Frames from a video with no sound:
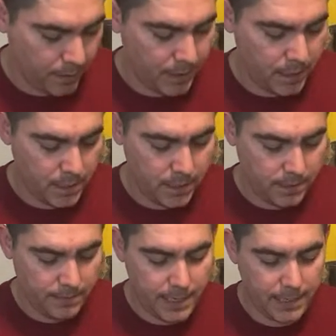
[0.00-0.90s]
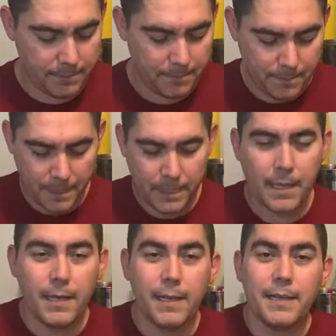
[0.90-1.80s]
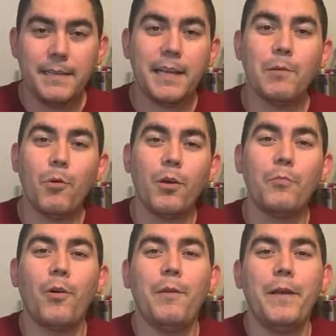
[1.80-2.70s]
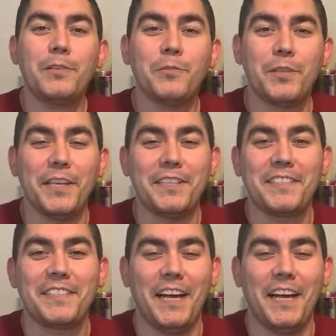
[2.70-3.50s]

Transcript: Pretty good. Dang. Now the more and more I mess with this,